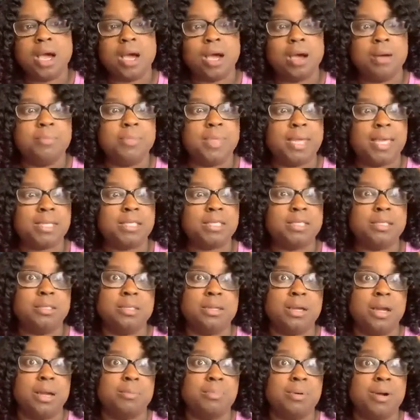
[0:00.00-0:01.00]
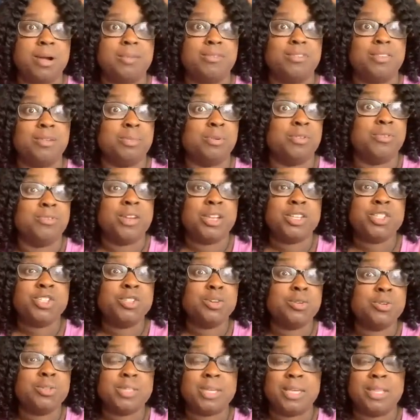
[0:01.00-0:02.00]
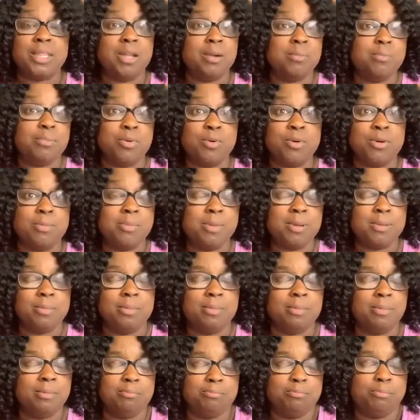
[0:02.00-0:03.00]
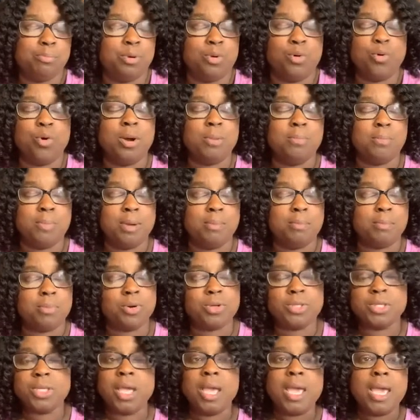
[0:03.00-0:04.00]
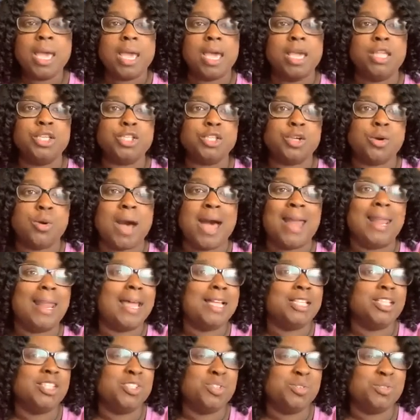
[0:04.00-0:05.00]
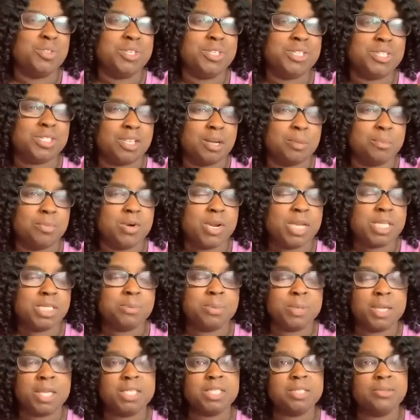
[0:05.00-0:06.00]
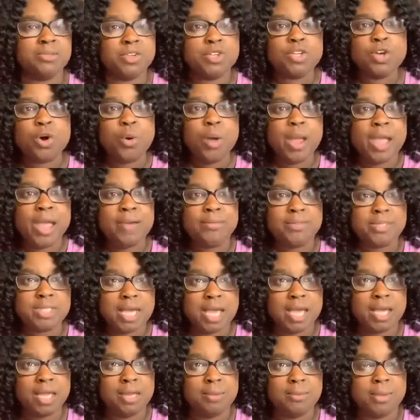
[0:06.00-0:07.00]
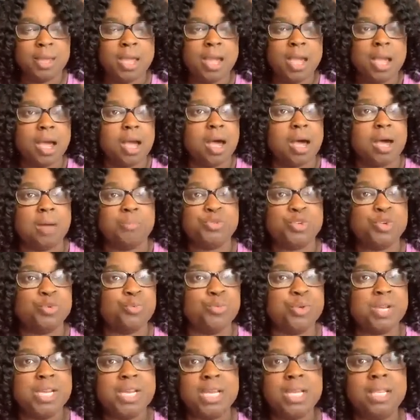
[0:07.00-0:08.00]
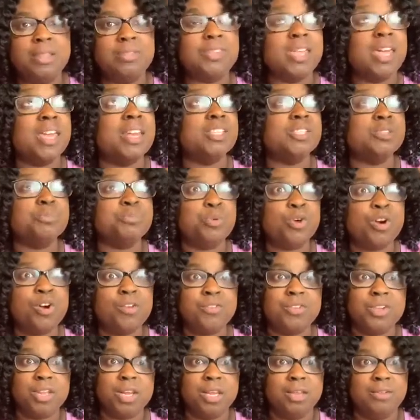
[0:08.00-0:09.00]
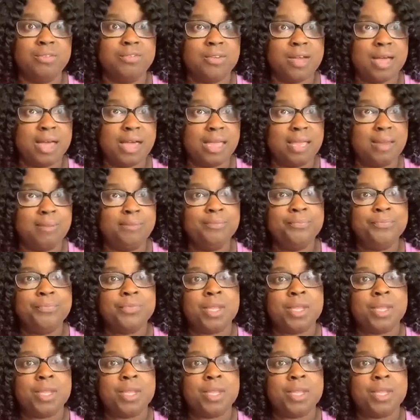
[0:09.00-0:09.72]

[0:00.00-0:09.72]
That's nonprofit professionals and their board members. And so I like to do these summaries because if you don't have time to read it, that is perfectly fine.